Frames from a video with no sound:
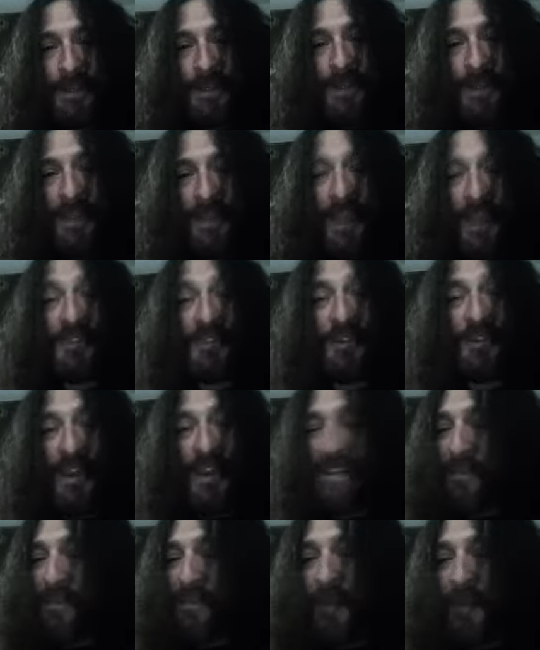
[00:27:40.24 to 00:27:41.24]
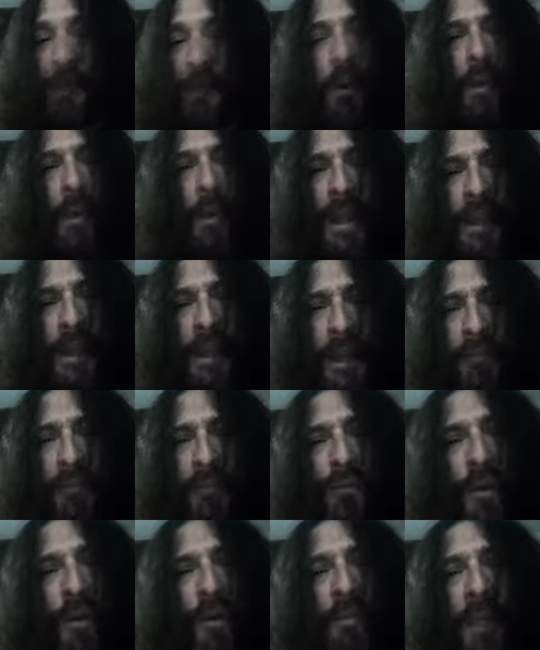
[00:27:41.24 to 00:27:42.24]
It's crazy, man. What do we get? Like a
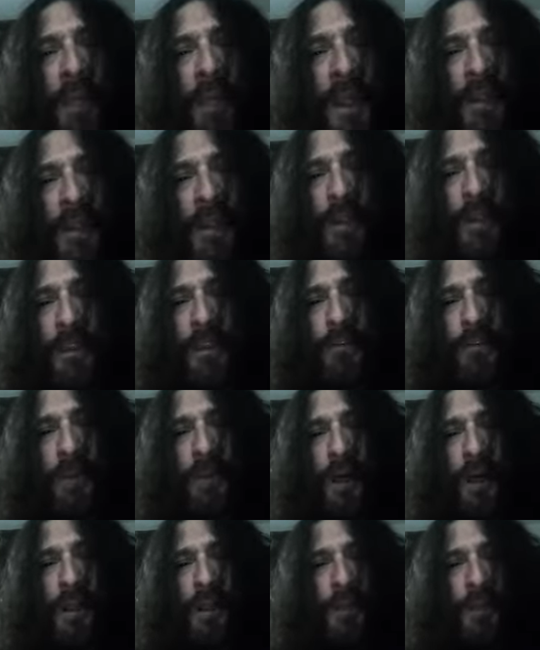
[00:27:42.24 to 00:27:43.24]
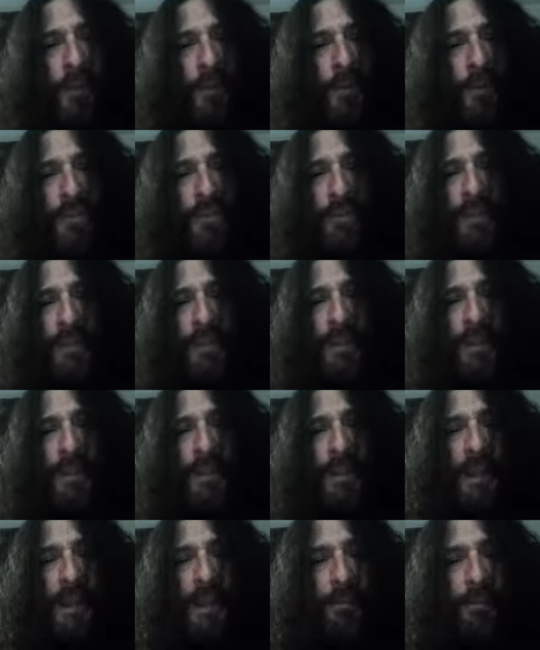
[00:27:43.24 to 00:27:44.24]
40-minute limit or something like
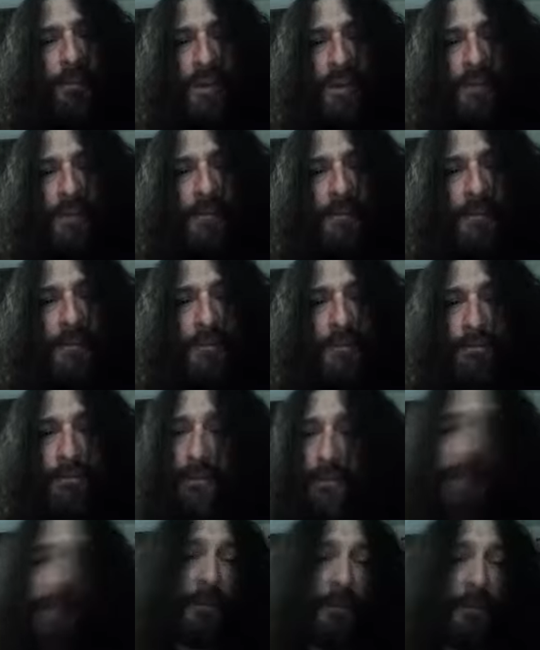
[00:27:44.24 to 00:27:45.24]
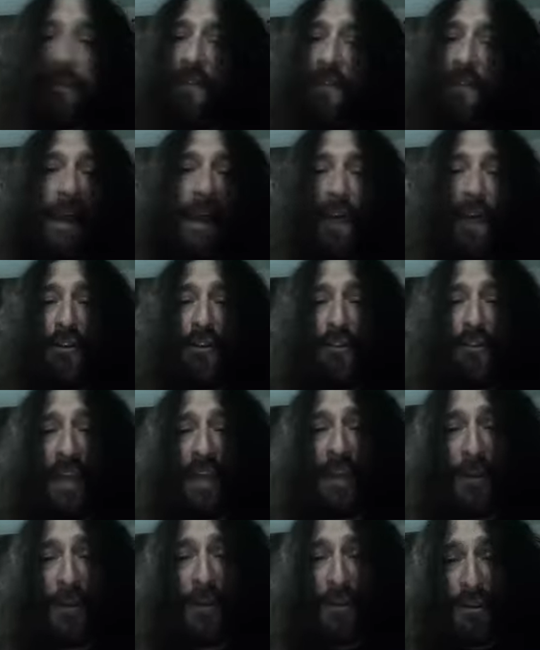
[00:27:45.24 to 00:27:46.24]
that? I was reading. Because I just
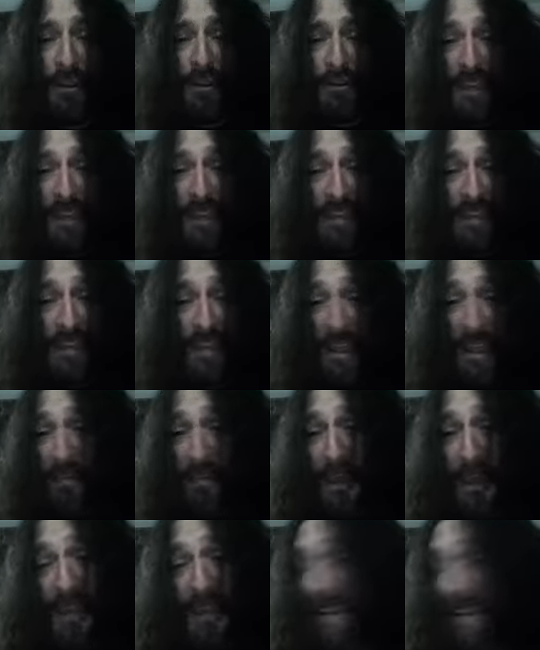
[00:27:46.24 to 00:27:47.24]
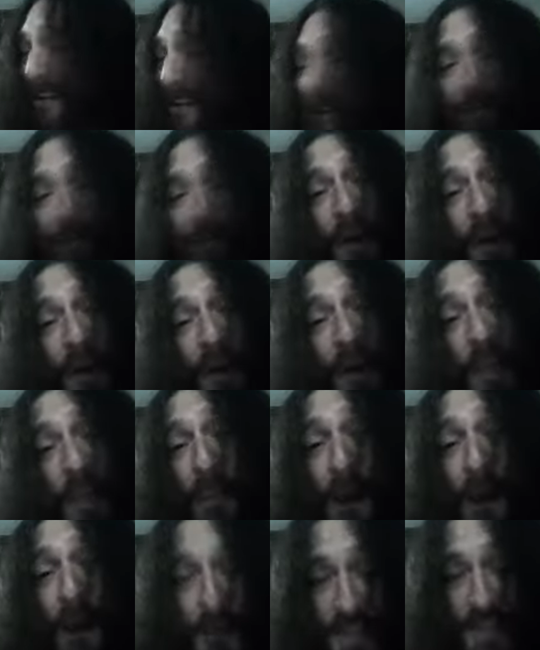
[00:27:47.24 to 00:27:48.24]
downloaded this thing today, man. So I
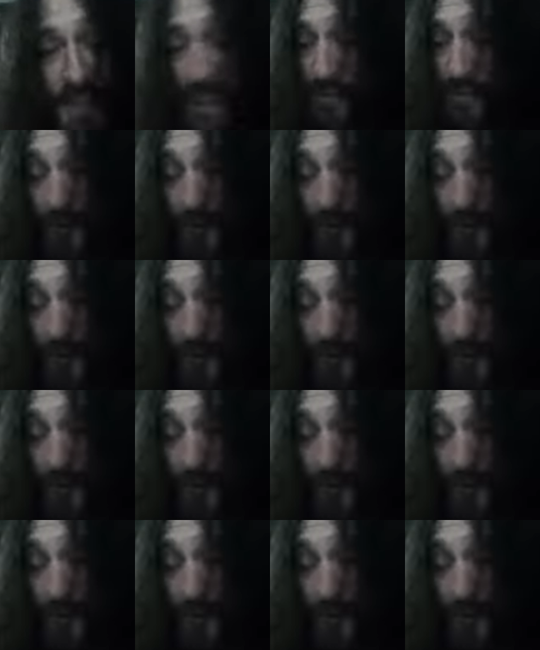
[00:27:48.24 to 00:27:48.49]
apologize for